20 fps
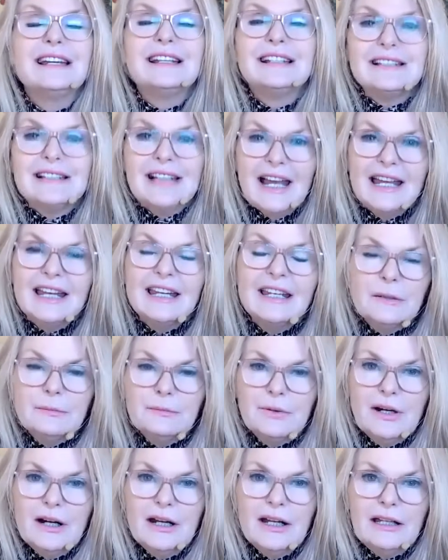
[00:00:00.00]
take a
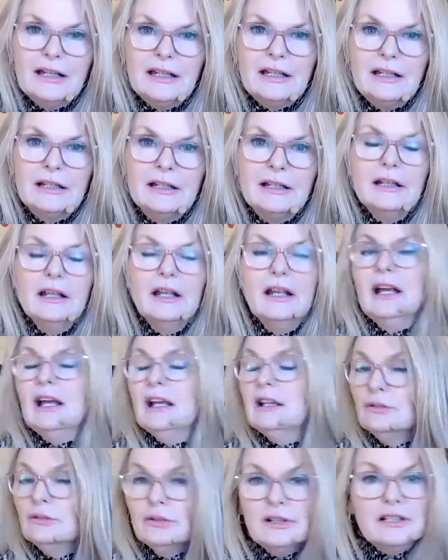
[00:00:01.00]
break.
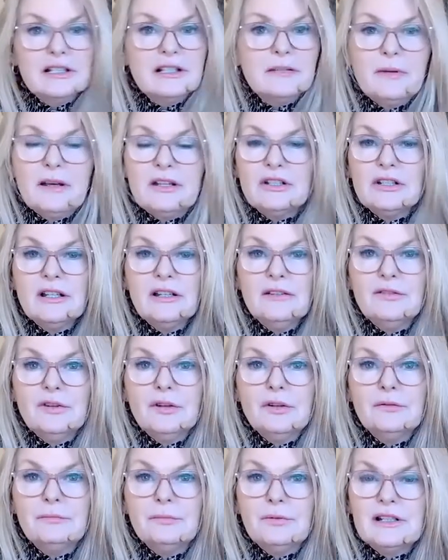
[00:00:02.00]
And look, especially if
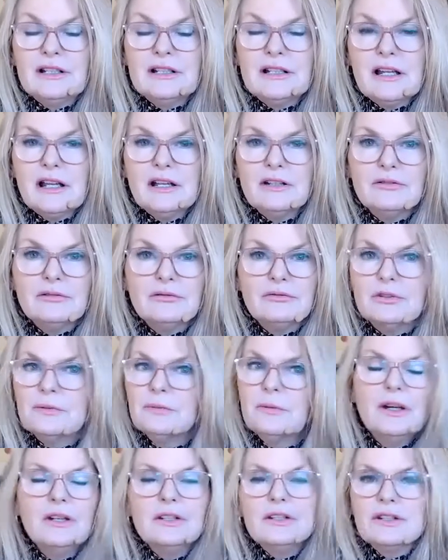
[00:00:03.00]
you've pre scheduled your
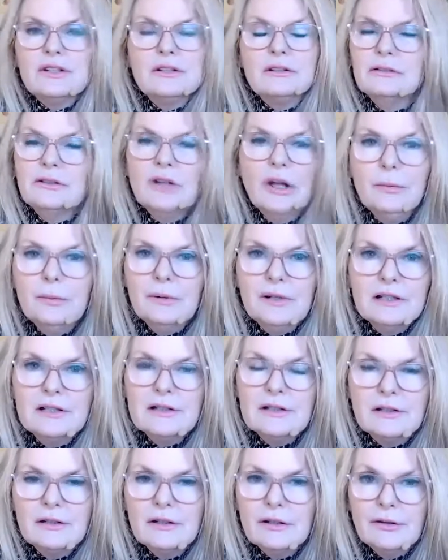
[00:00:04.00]
post,
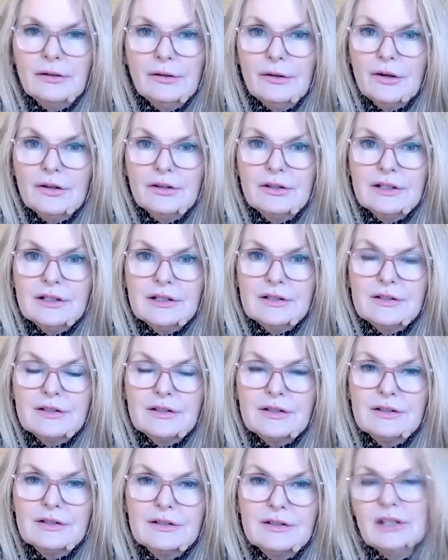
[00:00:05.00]
nobody's going to
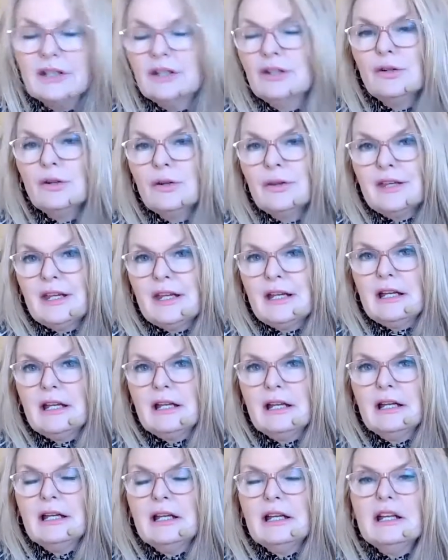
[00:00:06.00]
notice that you're not there.
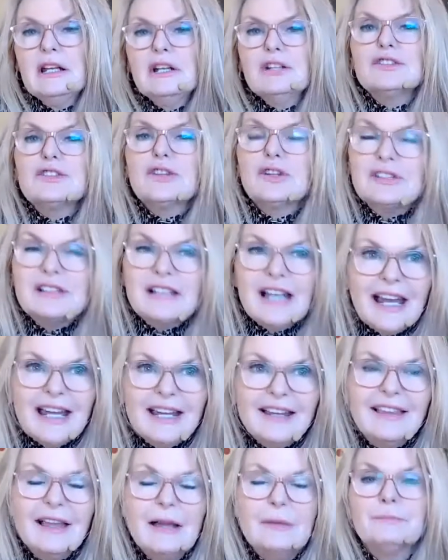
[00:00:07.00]
So
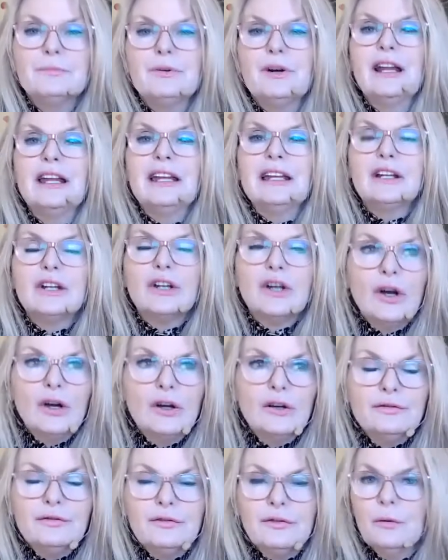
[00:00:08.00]
take that break, go
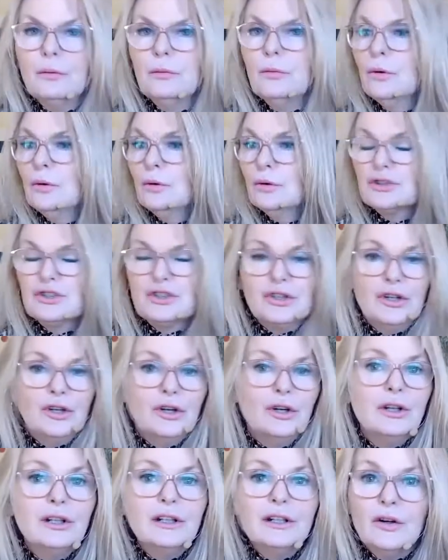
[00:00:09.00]
for a walk,
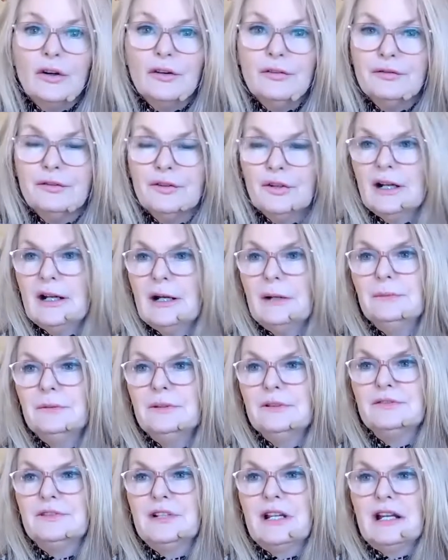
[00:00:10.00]
turn it off for a couple
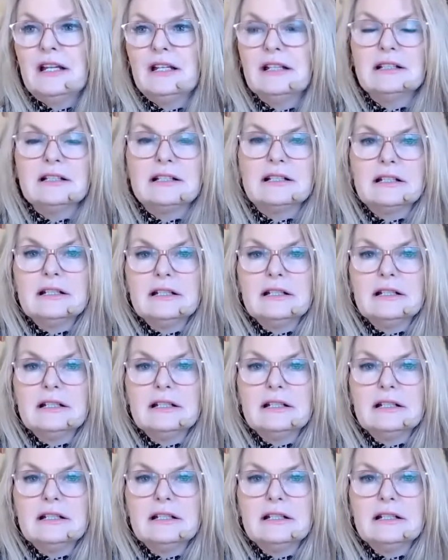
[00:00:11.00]
of days.